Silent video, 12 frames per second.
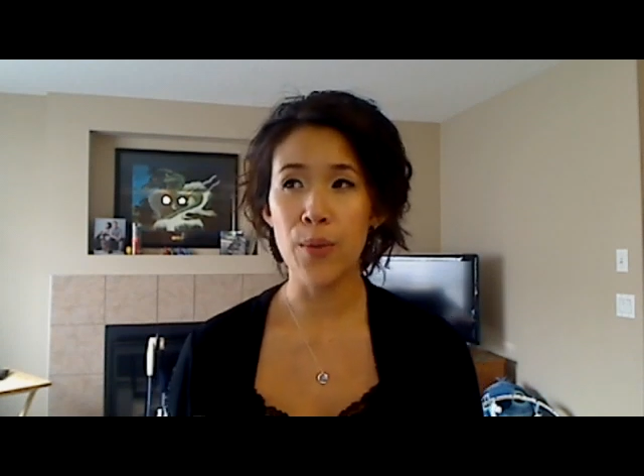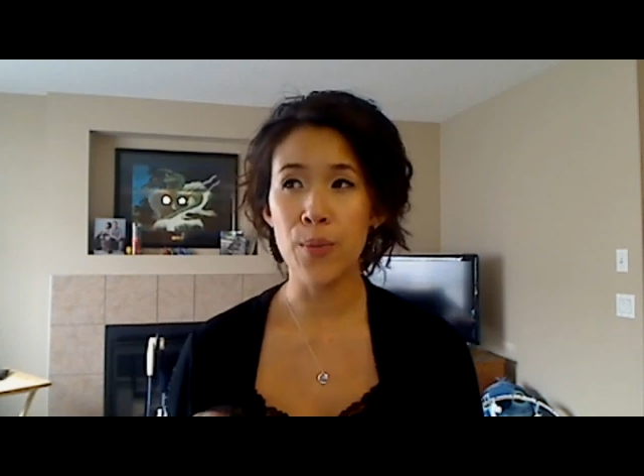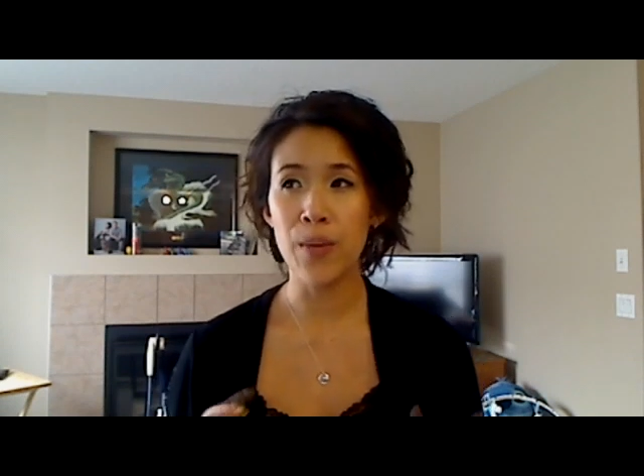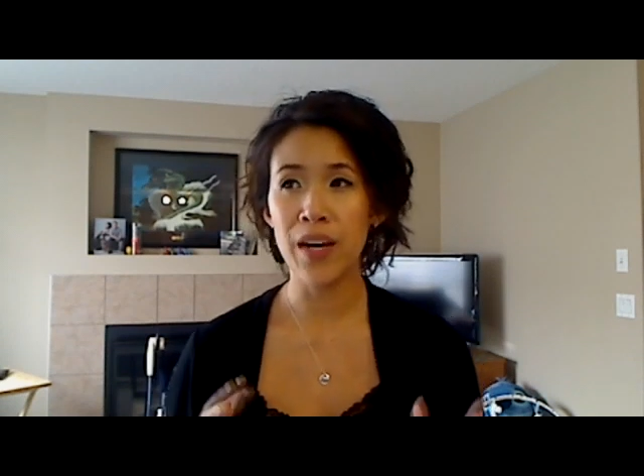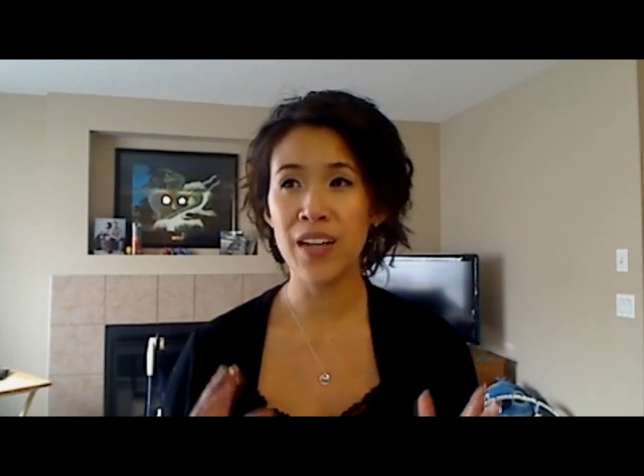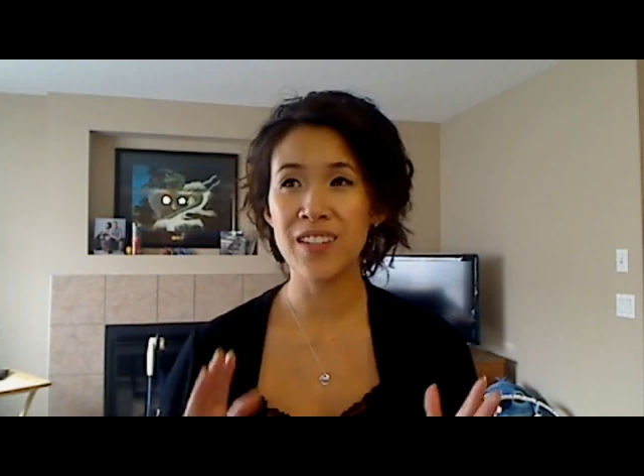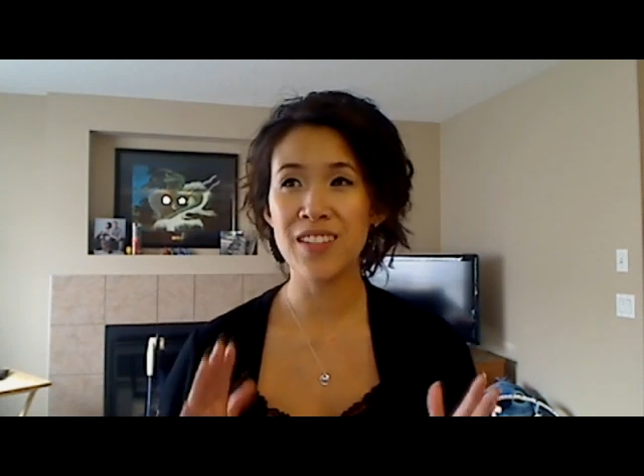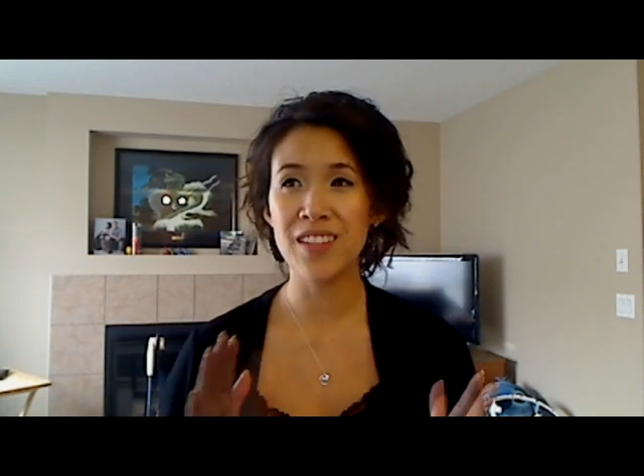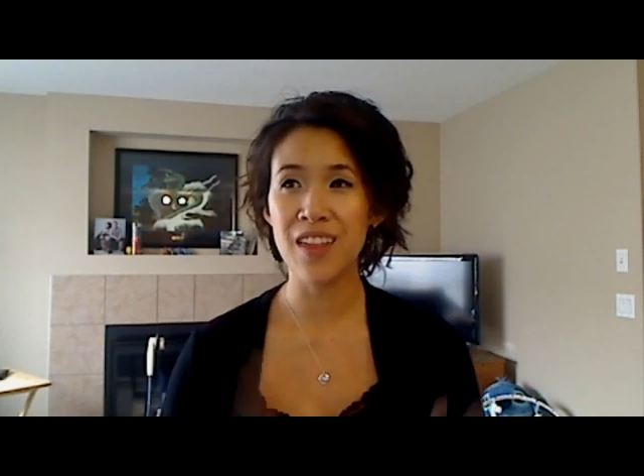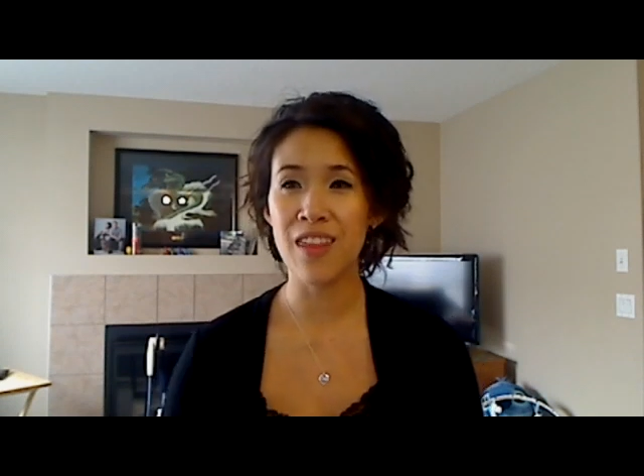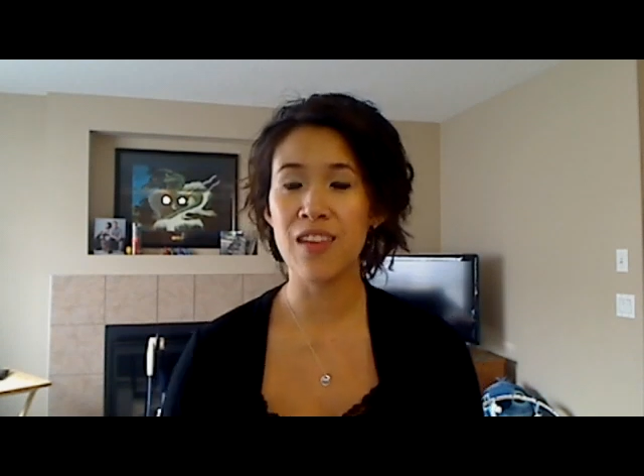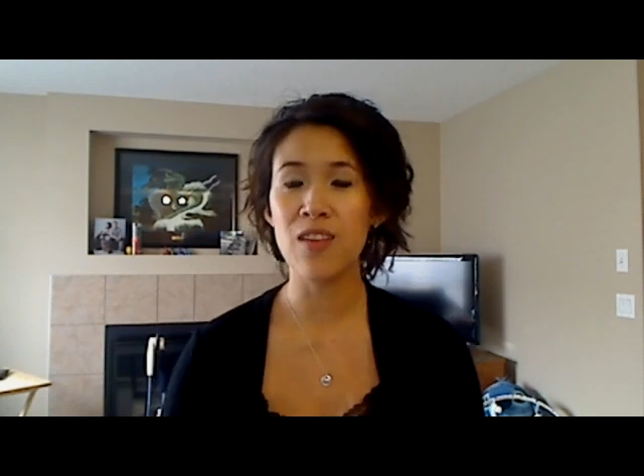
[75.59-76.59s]
But
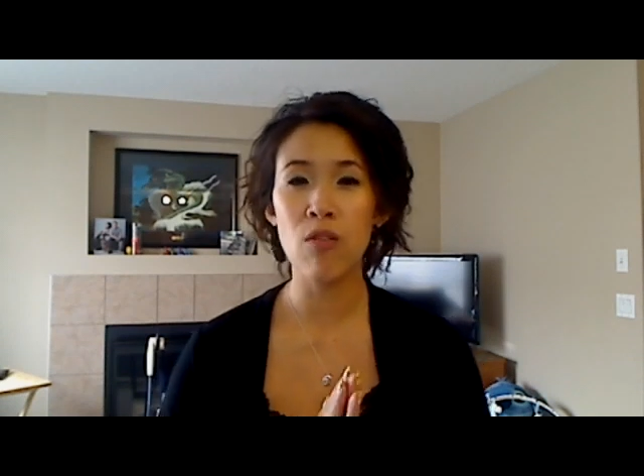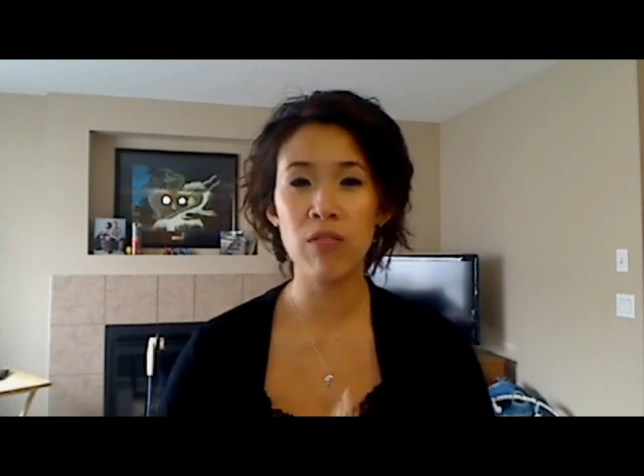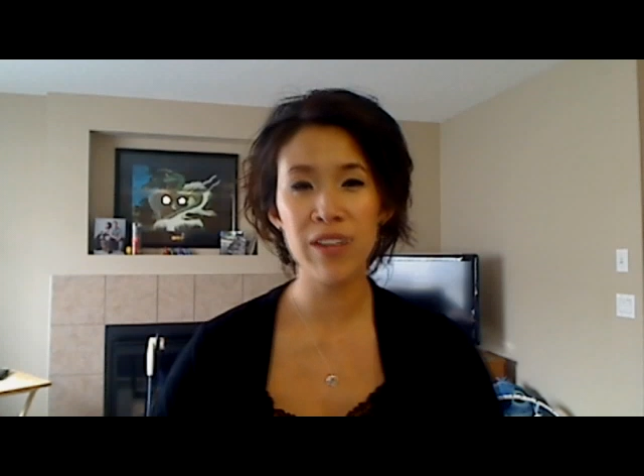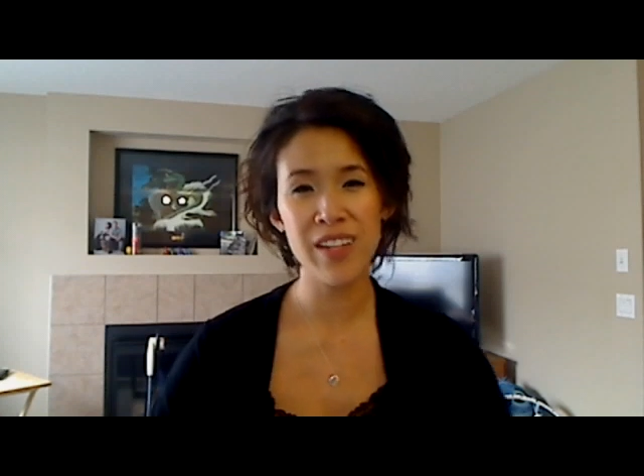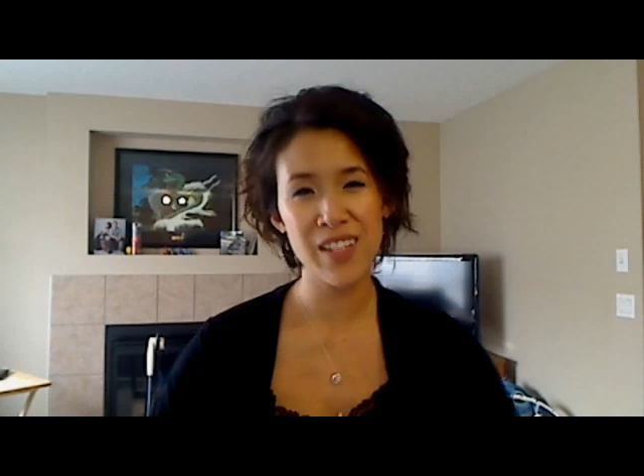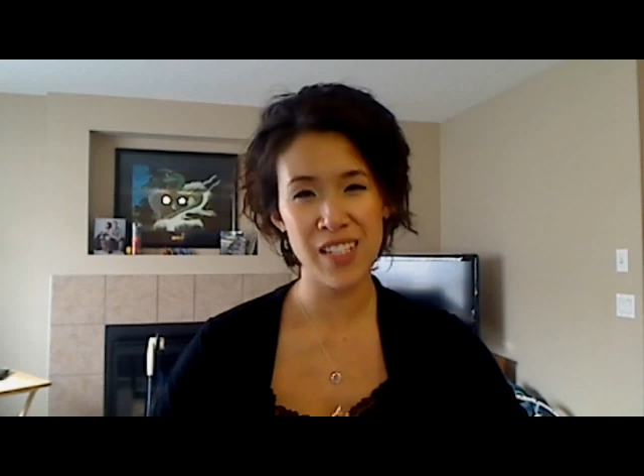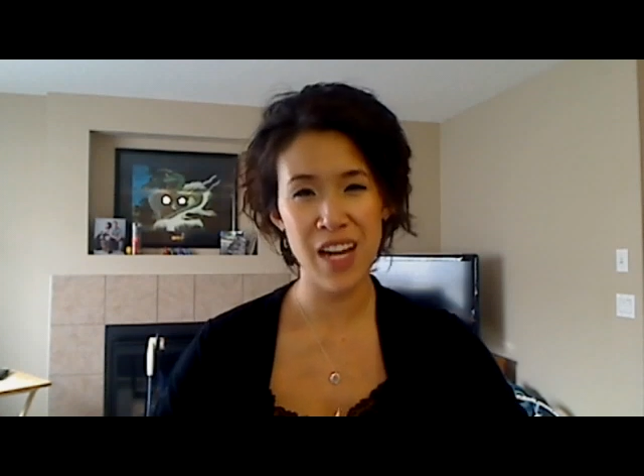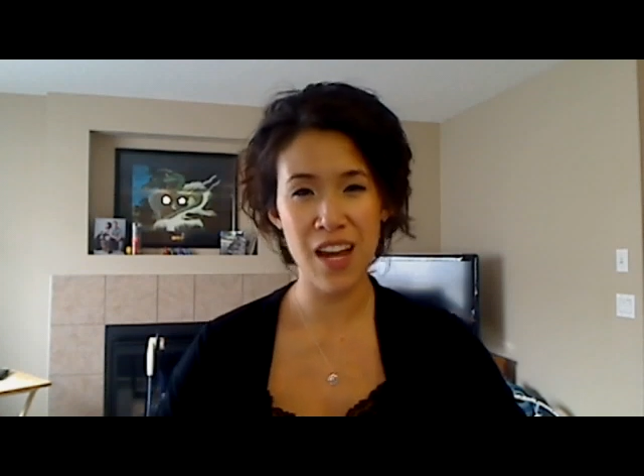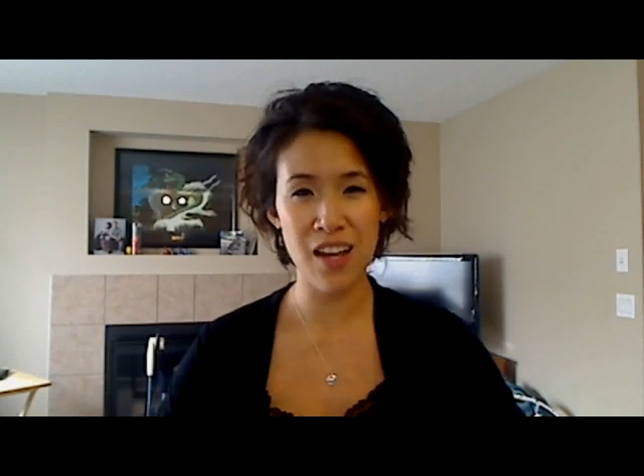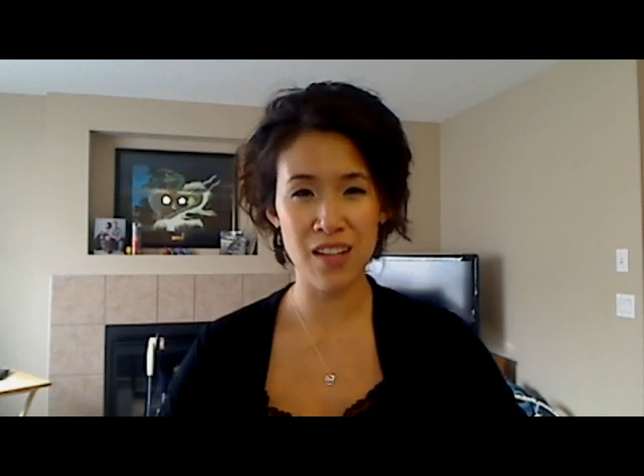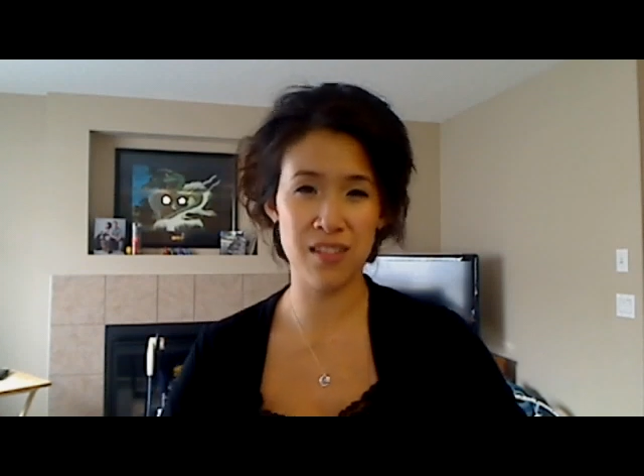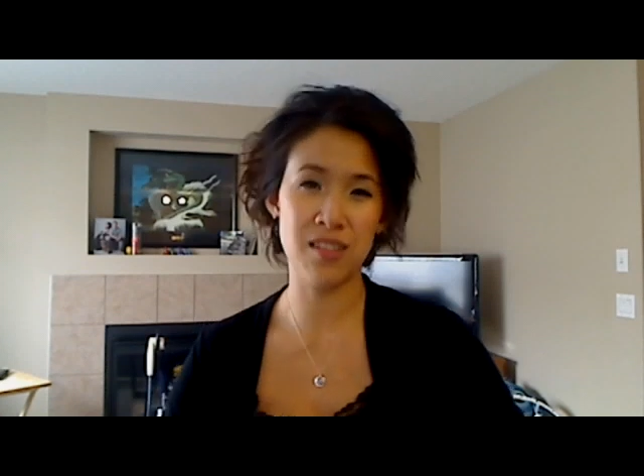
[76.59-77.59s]
the orange
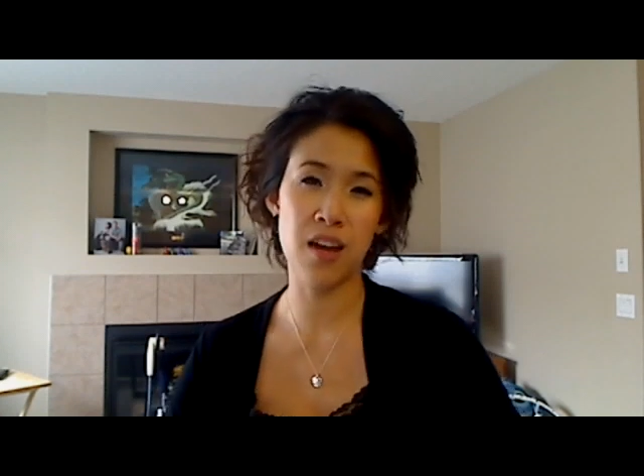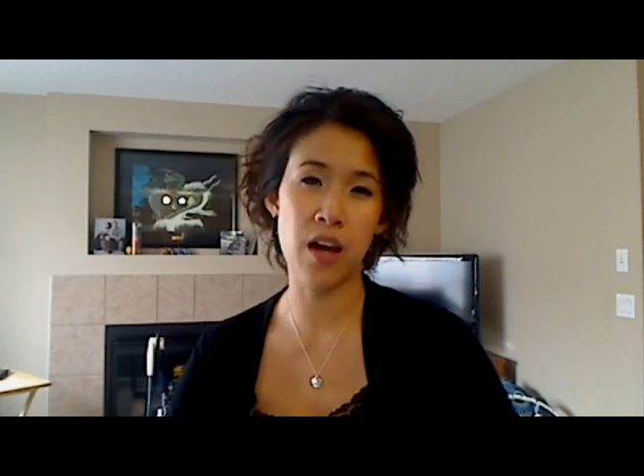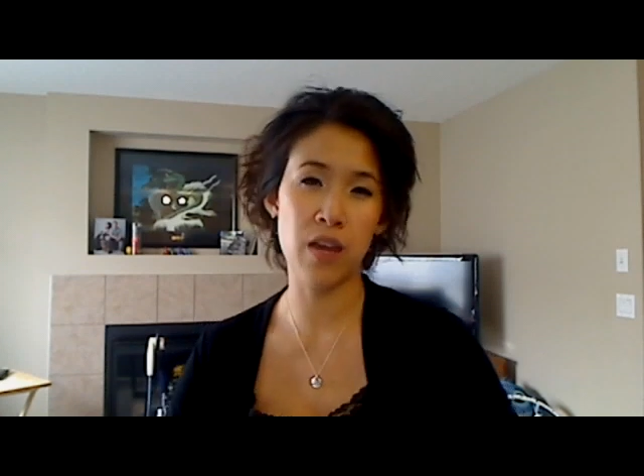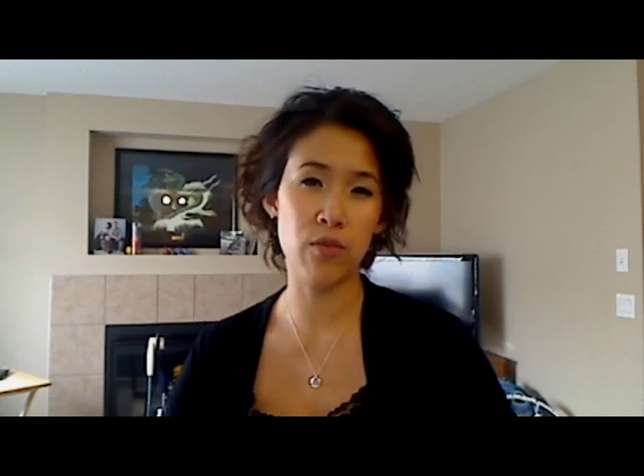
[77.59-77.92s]
hands is kind